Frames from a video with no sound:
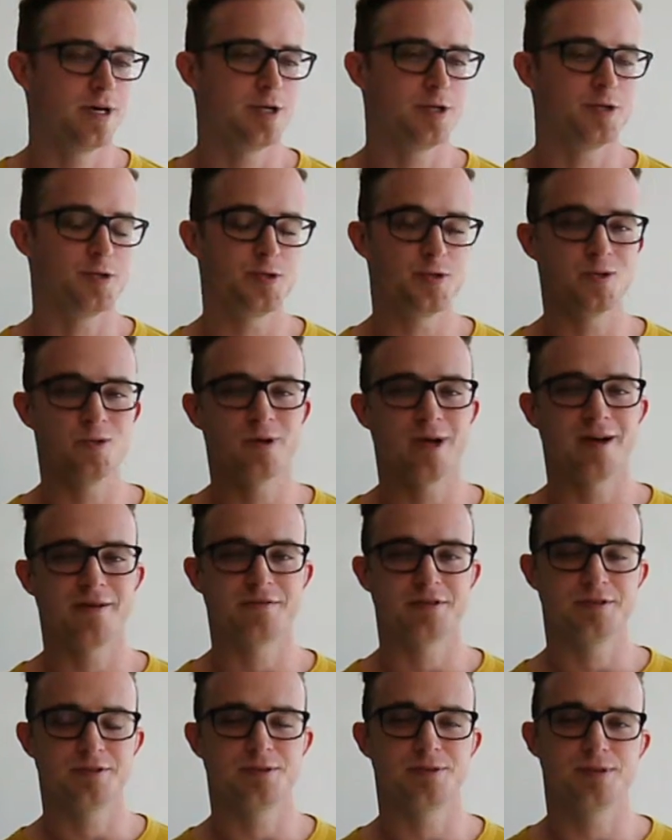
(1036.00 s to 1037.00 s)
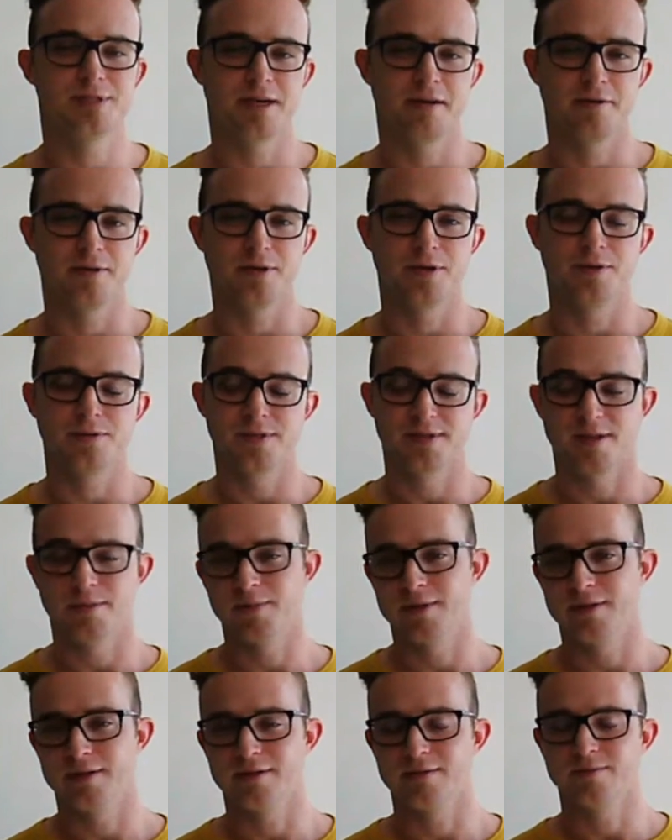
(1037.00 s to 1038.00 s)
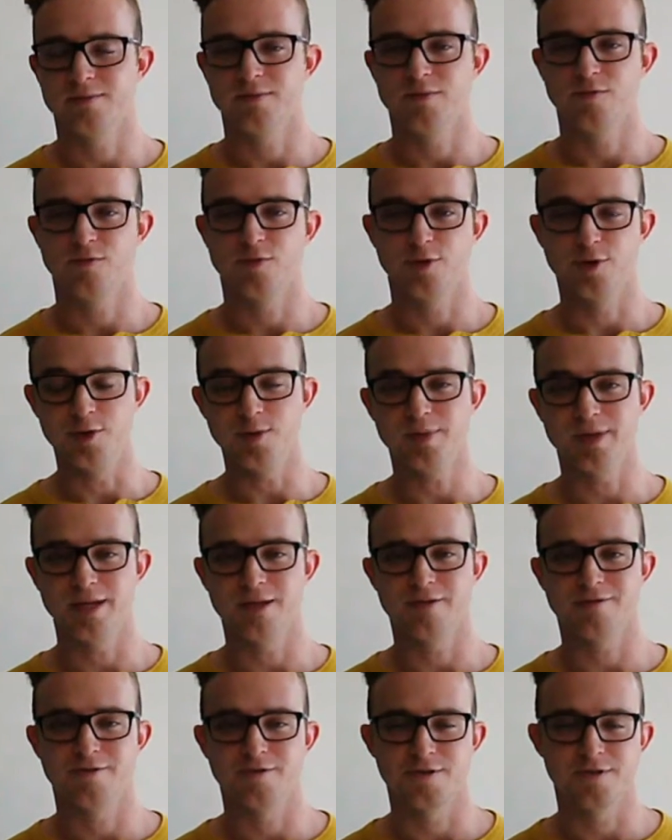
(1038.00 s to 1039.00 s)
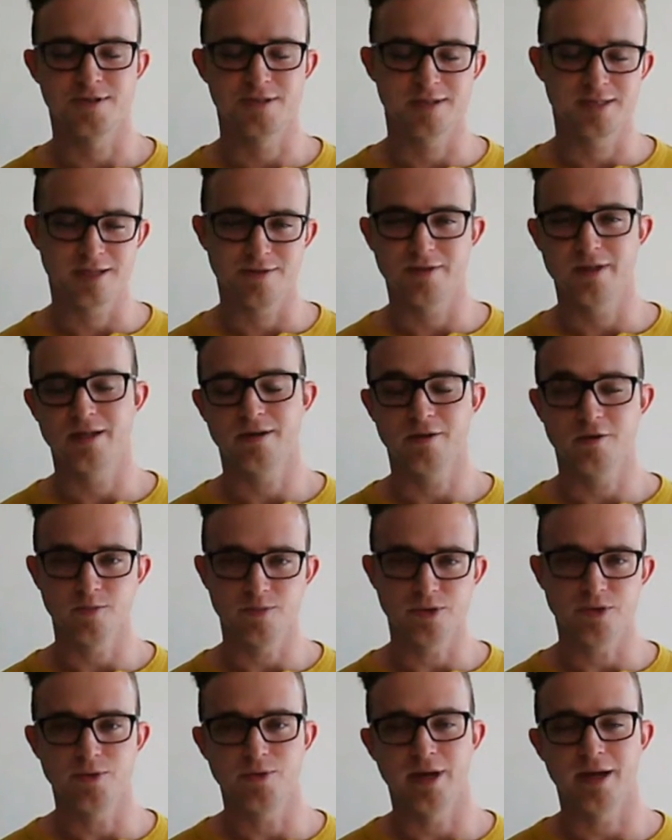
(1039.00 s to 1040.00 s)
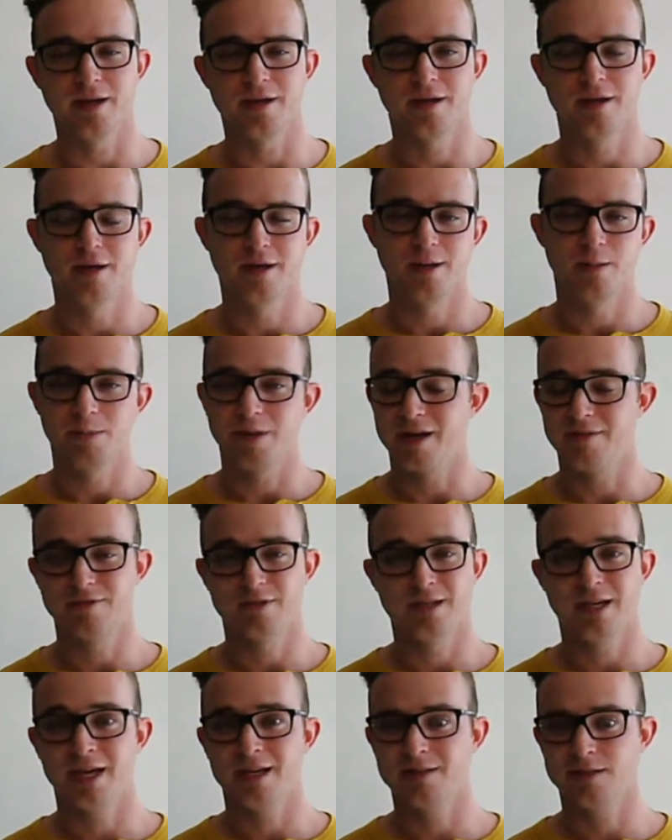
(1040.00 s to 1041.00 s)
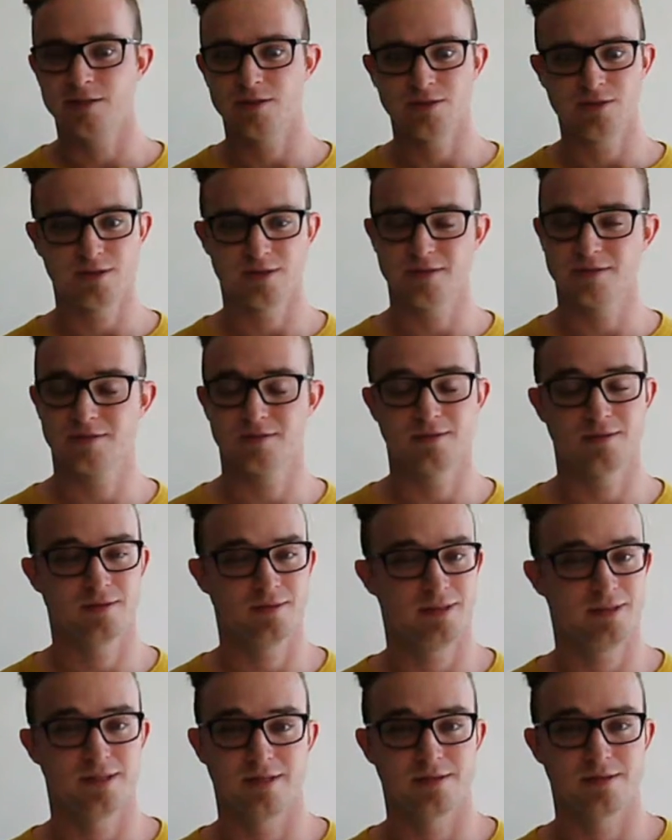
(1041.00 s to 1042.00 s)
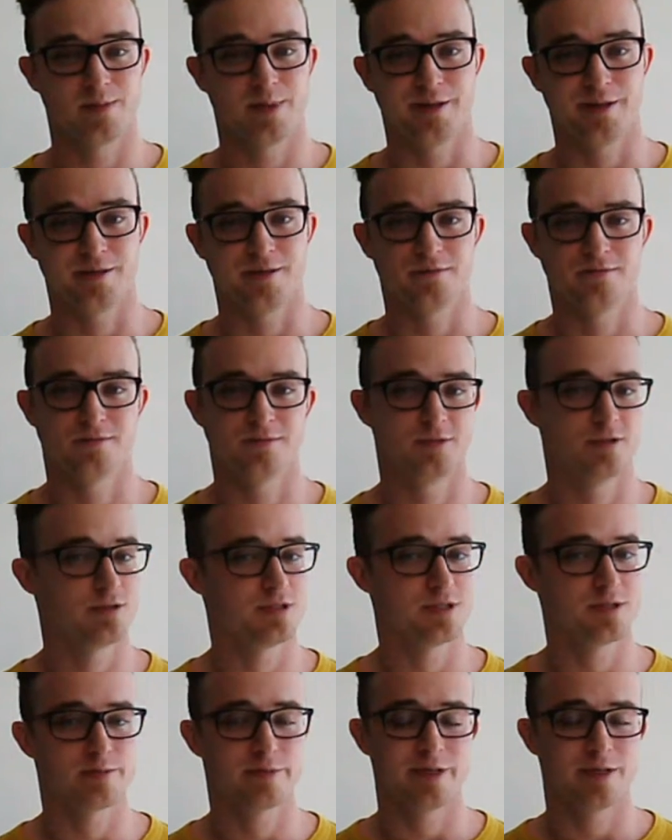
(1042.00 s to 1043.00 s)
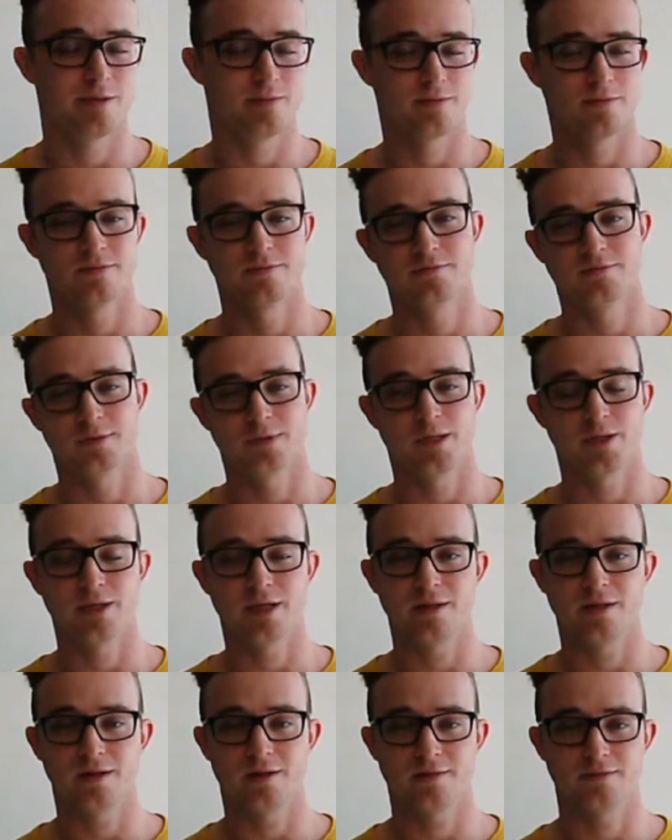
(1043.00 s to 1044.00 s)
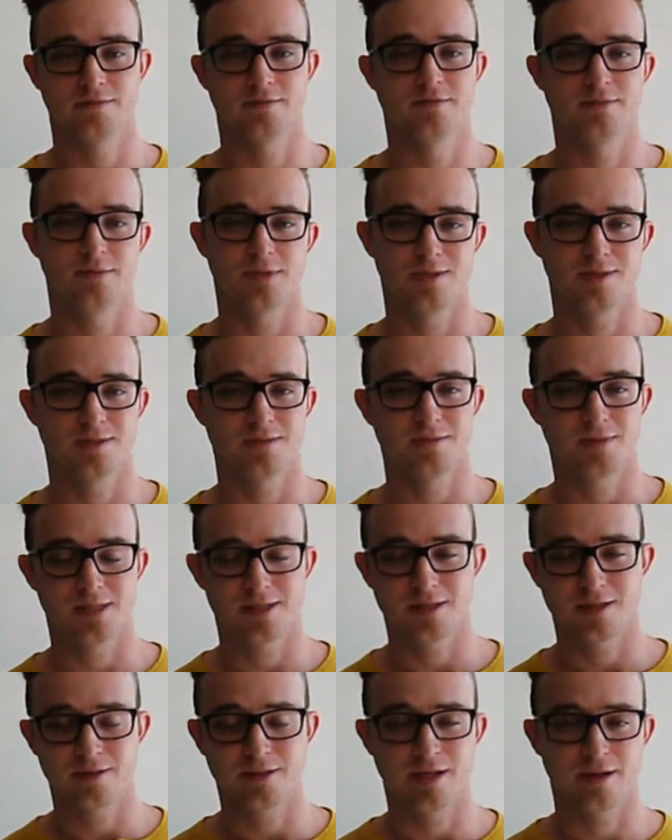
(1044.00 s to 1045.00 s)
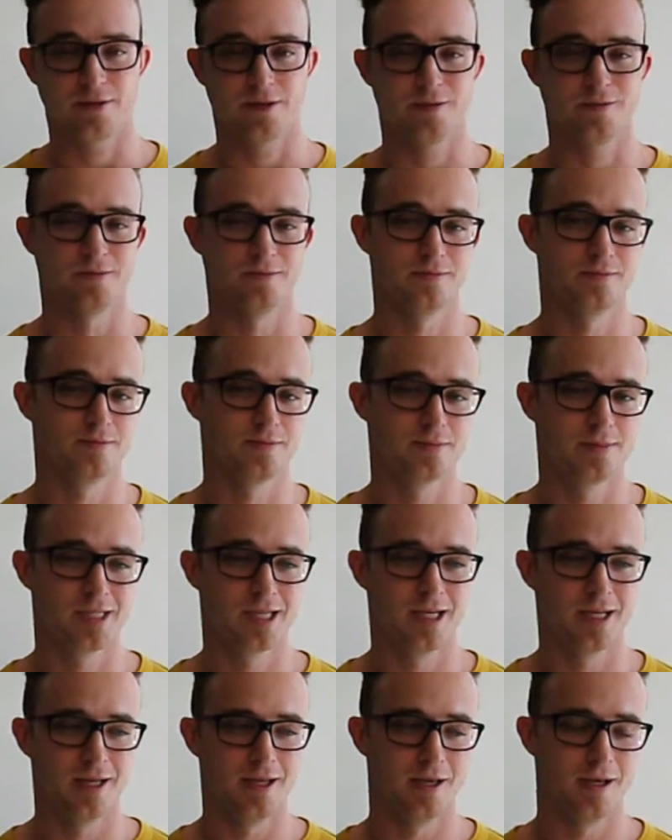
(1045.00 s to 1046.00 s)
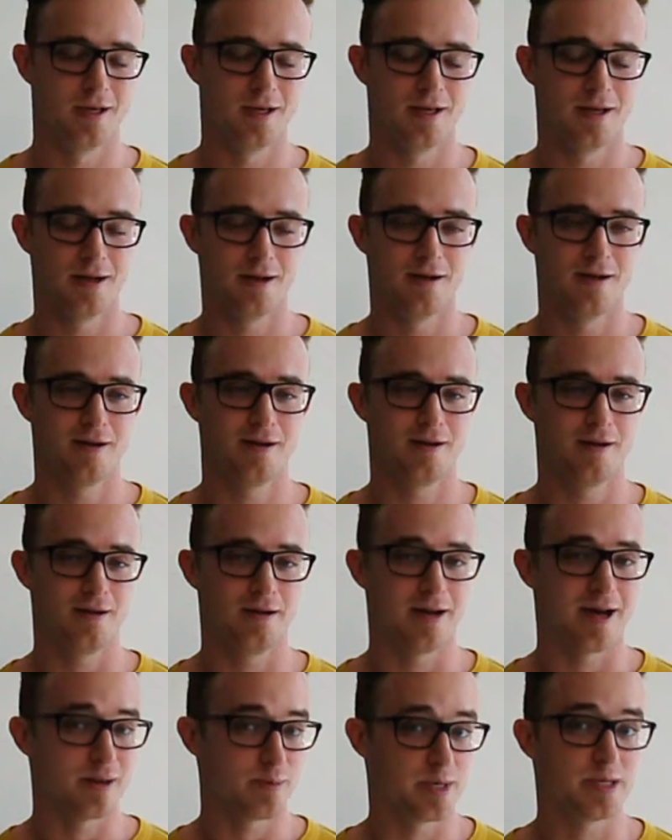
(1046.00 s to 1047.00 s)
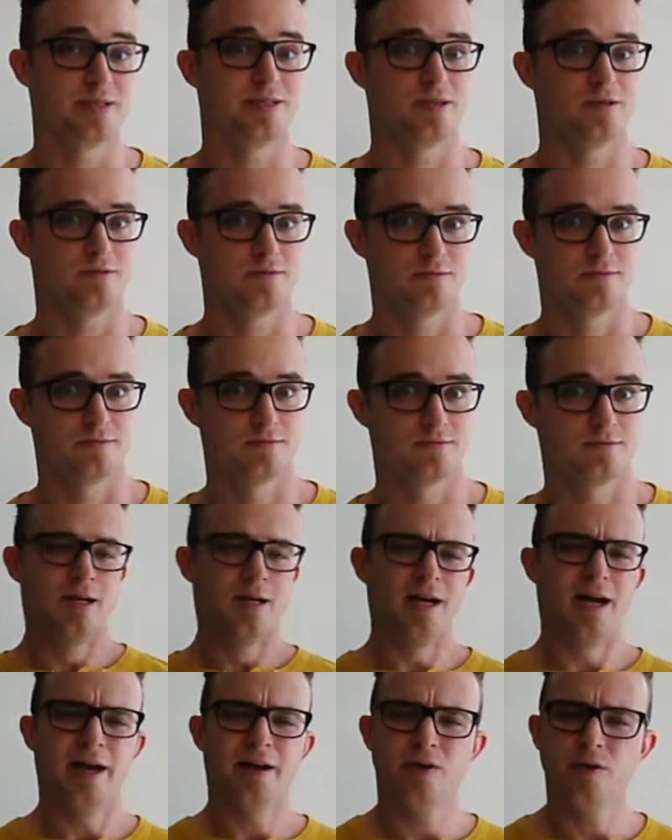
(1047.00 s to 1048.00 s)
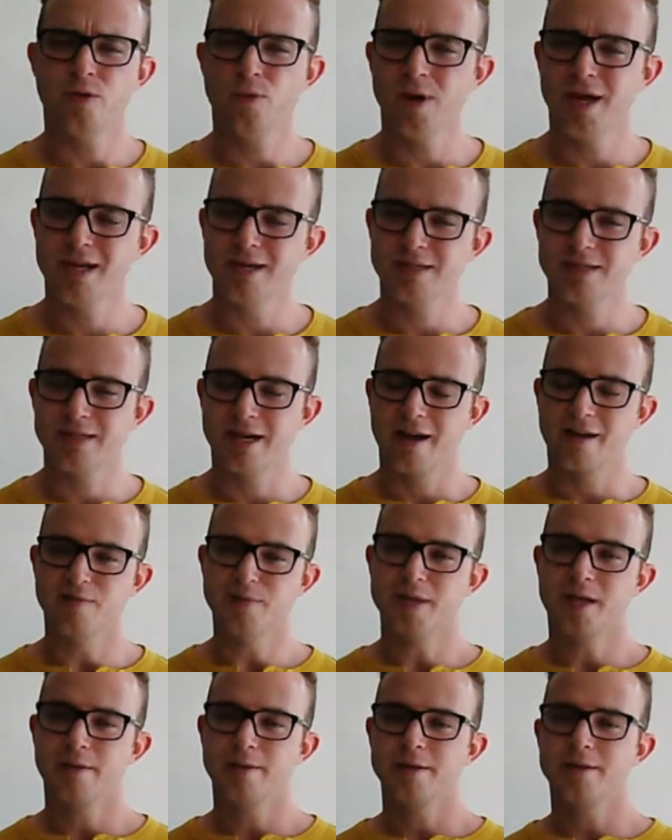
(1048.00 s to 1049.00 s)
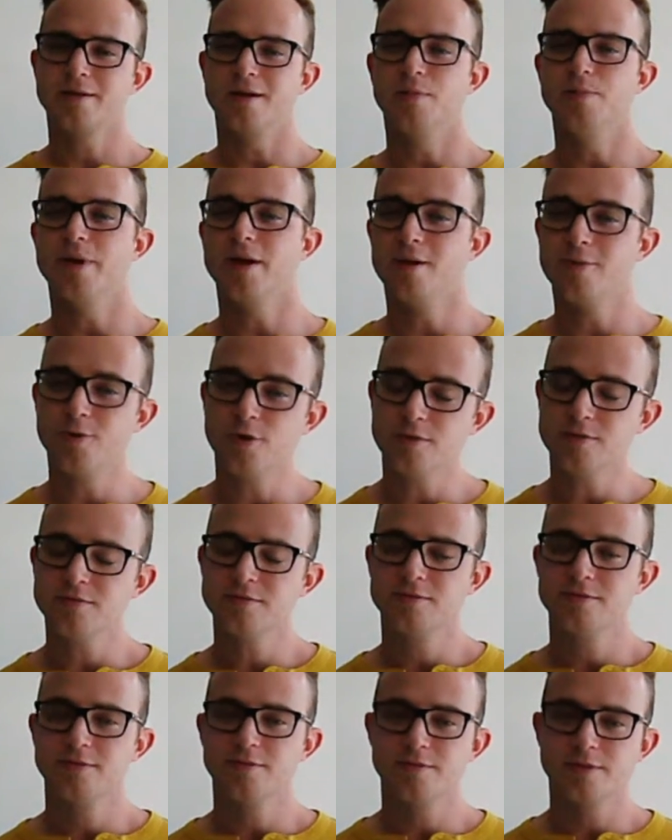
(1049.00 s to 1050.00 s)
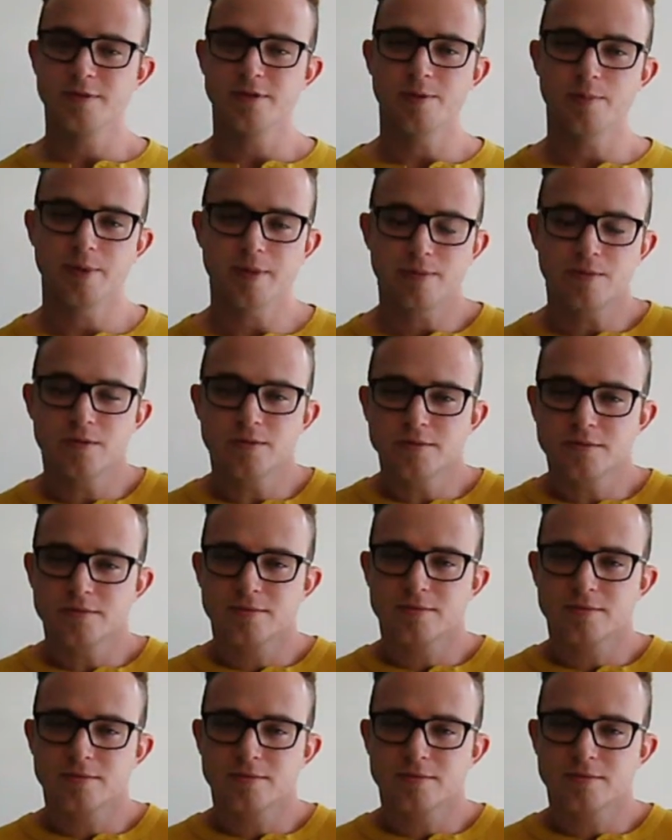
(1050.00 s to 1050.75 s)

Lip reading: You do have to download something before you play your first DVD or Blu-ray, but after that, it doesn't matter. You just play them all day long. Just a single download. Not a big deal. I know the wait is kind of becoming unbearable for some people,